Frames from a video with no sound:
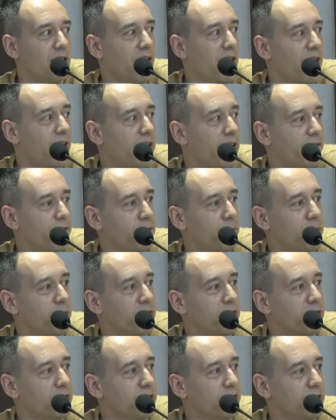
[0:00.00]
And
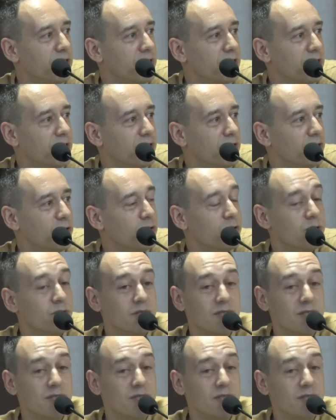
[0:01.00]
everybody who you